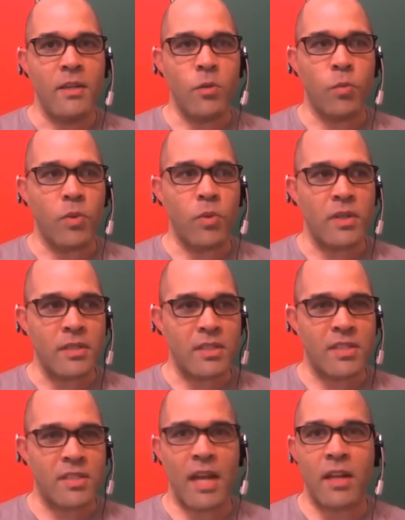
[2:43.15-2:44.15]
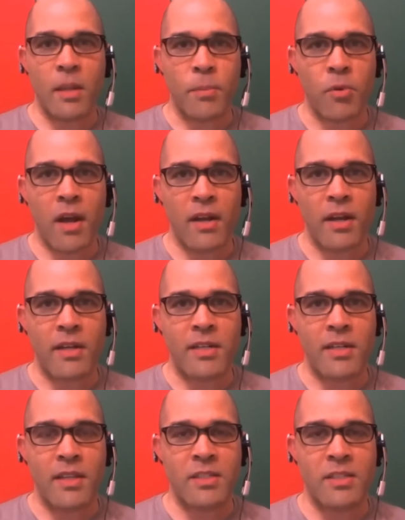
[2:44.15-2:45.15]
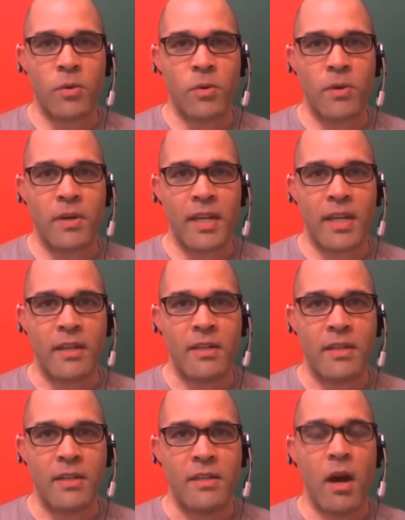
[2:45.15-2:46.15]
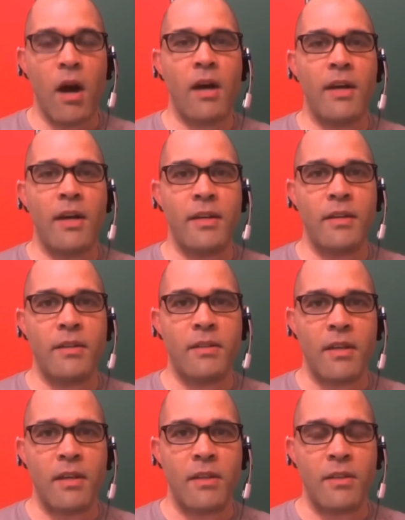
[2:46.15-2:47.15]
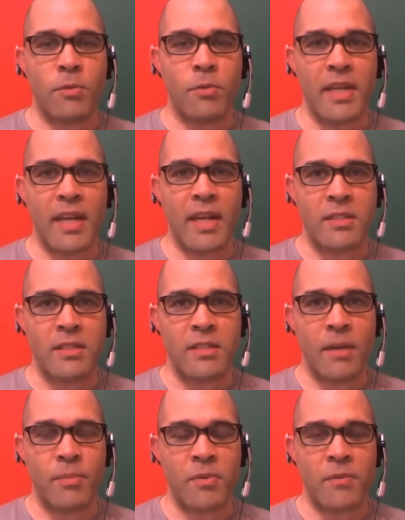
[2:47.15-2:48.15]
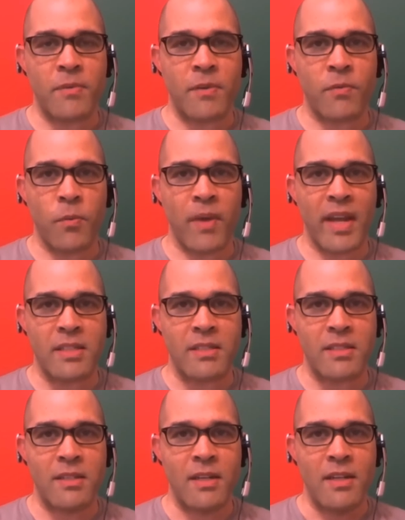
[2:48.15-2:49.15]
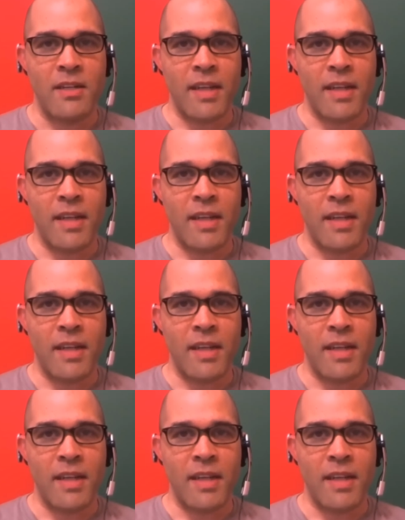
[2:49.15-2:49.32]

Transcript: you wouldn't sell a product that's already on the 3DS in a couple of different ways.